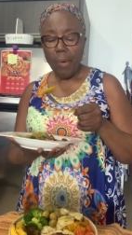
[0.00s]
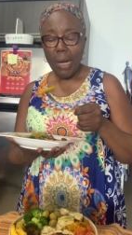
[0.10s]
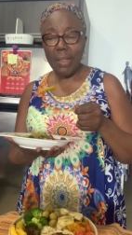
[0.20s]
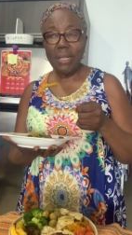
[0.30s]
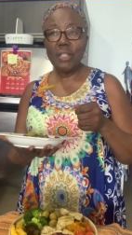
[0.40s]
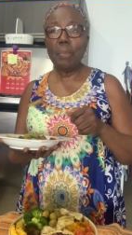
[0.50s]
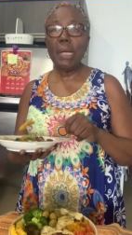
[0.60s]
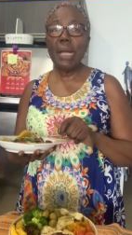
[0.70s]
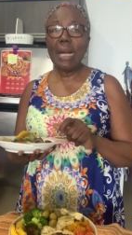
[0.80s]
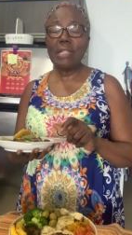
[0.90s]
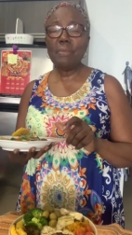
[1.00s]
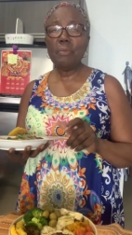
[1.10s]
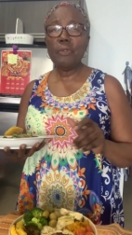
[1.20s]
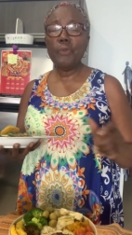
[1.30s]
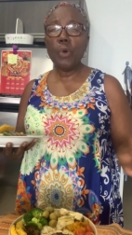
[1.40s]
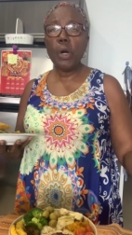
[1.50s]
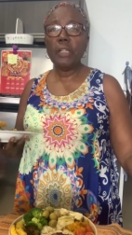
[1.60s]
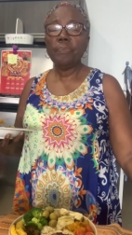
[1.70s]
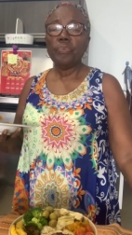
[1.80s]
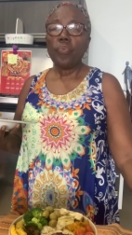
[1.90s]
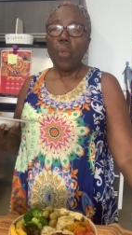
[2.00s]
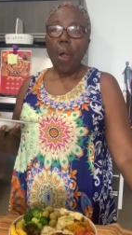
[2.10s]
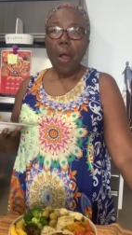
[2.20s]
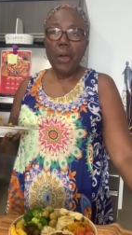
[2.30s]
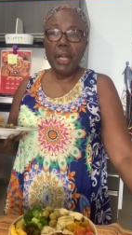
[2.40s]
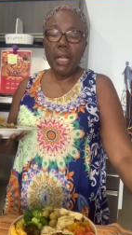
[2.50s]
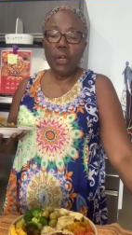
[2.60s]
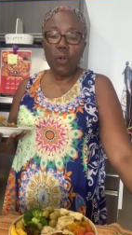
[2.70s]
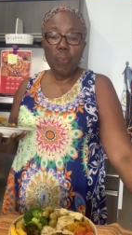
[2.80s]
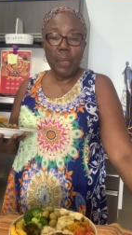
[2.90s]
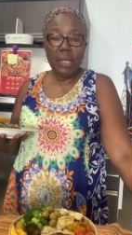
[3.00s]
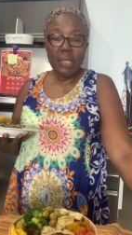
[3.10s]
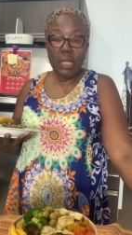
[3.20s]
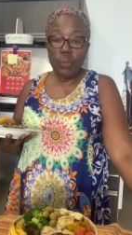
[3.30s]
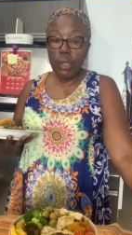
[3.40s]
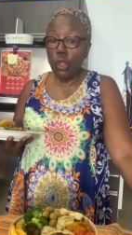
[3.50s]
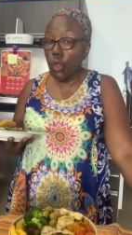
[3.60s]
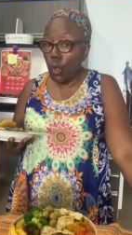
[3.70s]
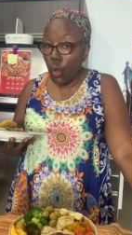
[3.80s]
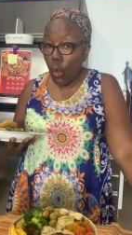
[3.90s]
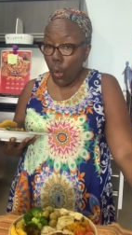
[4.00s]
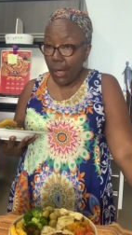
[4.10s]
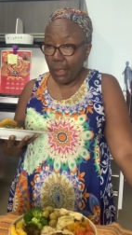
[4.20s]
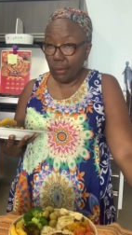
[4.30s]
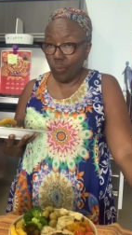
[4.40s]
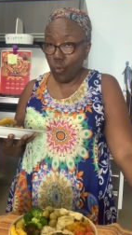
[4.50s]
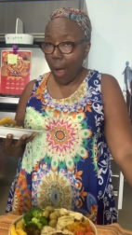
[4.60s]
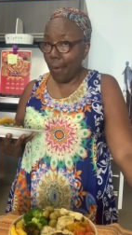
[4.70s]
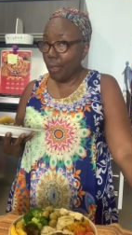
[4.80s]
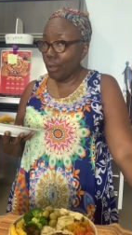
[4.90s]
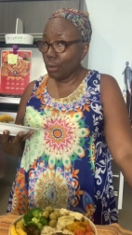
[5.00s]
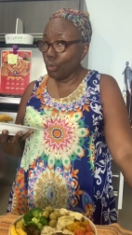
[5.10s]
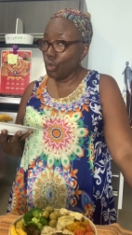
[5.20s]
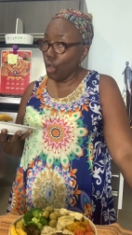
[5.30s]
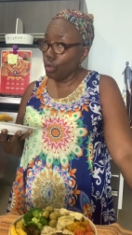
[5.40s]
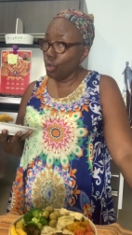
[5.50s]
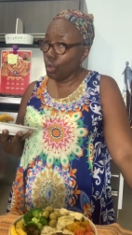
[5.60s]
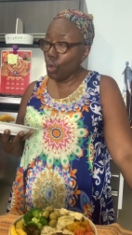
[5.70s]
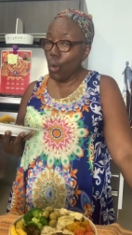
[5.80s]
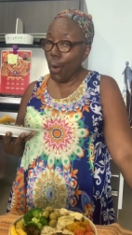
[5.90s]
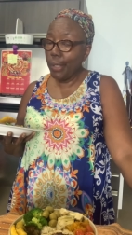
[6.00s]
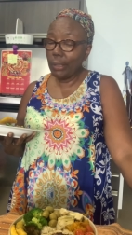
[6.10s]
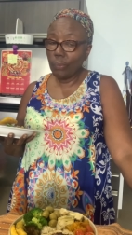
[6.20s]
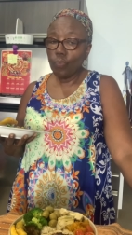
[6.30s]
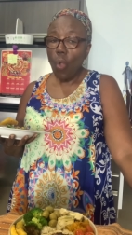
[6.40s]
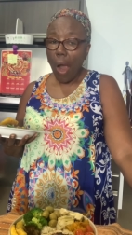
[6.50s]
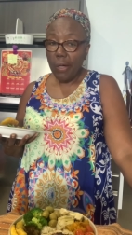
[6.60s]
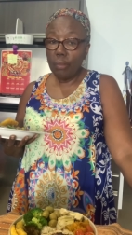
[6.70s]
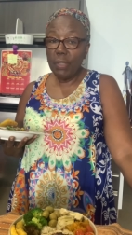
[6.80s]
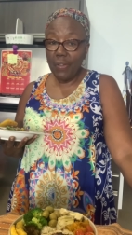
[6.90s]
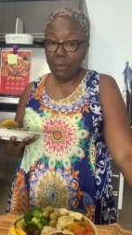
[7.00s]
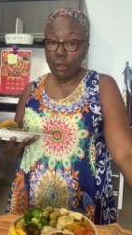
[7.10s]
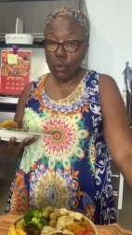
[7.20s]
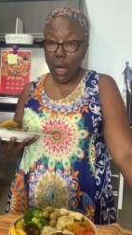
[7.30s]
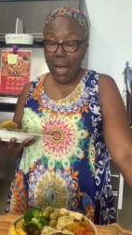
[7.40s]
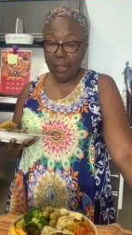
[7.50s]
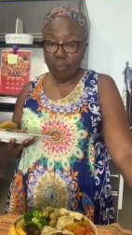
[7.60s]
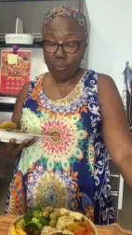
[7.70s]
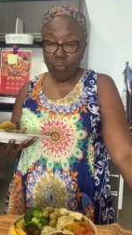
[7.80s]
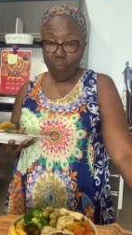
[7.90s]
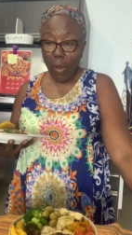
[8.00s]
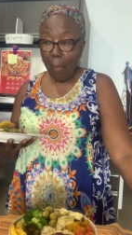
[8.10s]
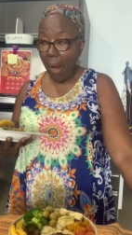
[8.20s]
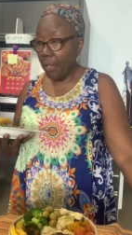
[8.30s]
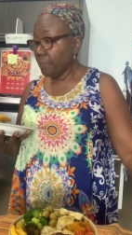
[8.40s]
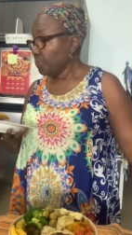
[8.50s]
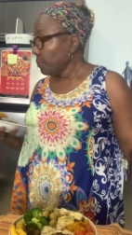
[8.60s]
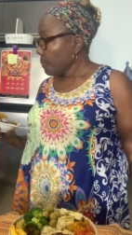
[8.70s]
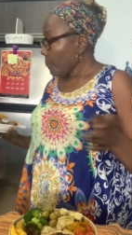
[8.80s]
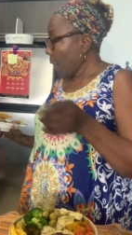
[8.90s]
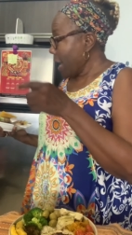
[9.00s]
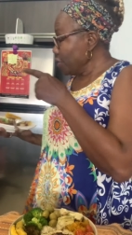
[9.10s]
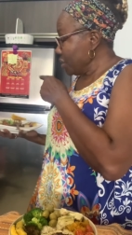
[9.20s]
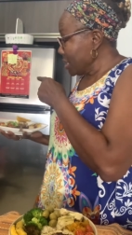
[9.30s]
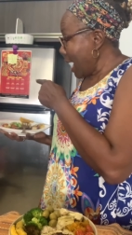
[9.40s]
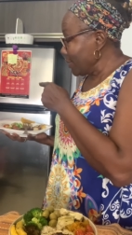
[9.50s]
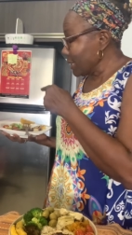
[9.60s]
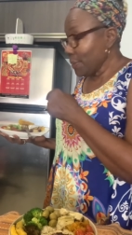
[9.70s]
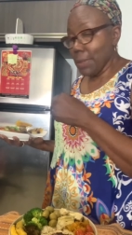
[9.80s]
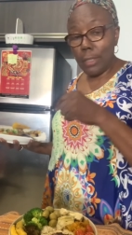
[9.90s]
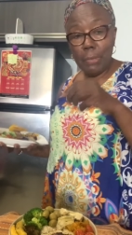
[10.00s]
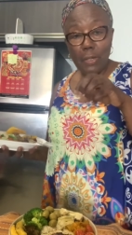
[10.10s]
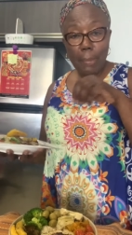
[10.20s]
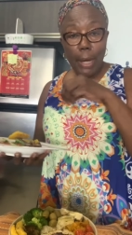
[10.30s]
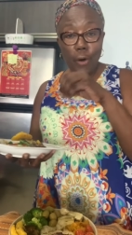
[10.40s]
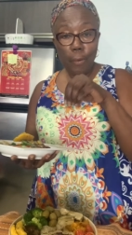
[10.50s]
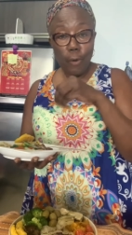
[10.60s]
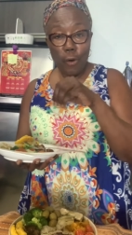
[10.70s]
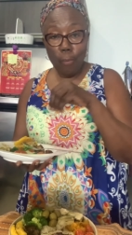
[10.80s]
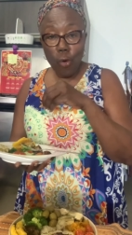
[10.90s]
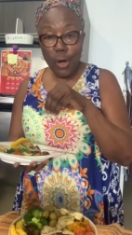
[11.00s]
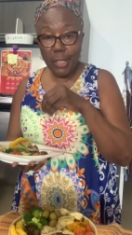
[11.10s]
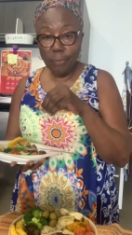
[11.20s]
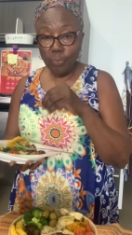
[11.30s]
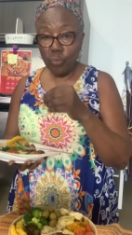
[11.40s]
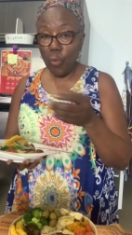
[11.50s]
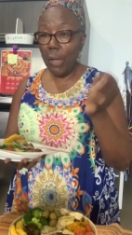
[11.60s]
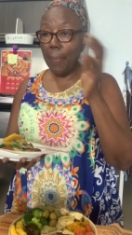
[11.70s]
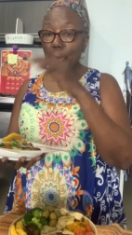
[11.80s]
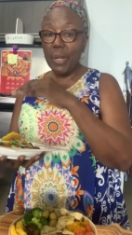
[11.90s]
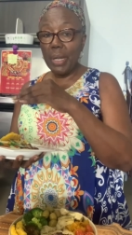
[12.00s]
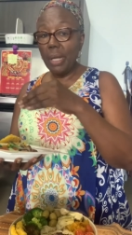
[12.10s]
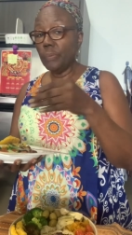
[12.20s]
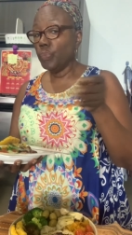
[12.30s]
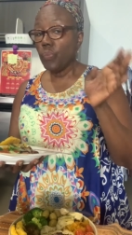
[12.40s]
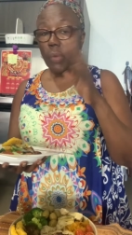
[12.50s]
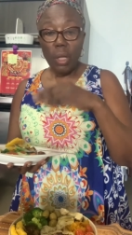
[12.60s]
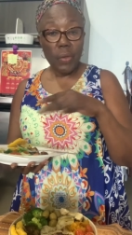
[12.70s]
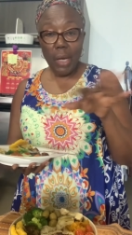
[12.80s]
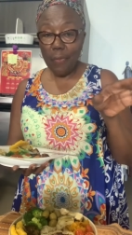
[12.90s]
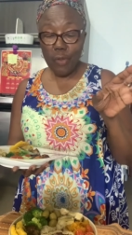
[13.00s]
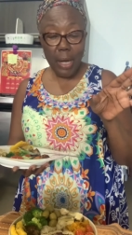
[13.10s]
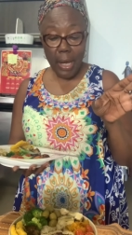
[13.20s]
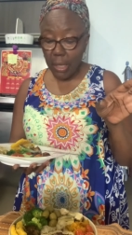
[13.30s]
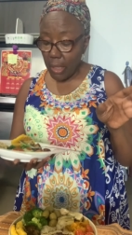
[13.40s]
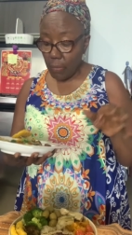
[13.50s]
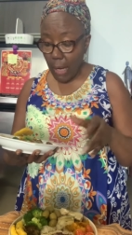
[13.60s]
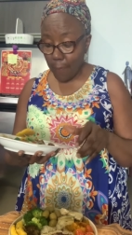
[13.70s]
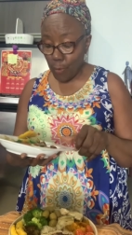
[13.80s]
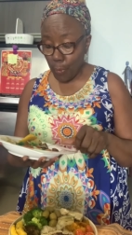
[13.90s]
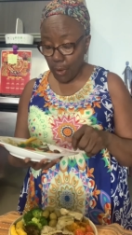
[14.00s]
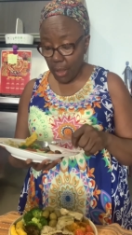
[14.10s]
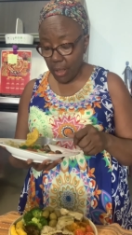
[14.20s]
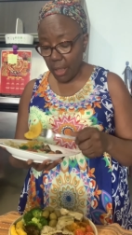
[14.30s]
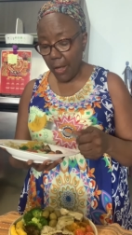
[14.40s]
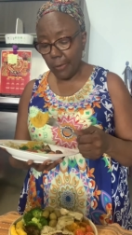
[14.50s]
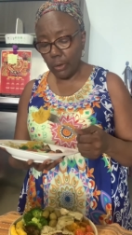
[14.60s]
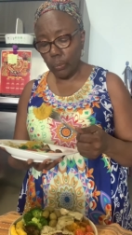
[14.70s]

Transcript: I think somebody asked me before how they can cook plantains with no oil. Well, I don't know. No oil. It will be very dry. But I just doused it with a little bit of my herb oil and I put it in. And then after that, I didn't have to put anything else.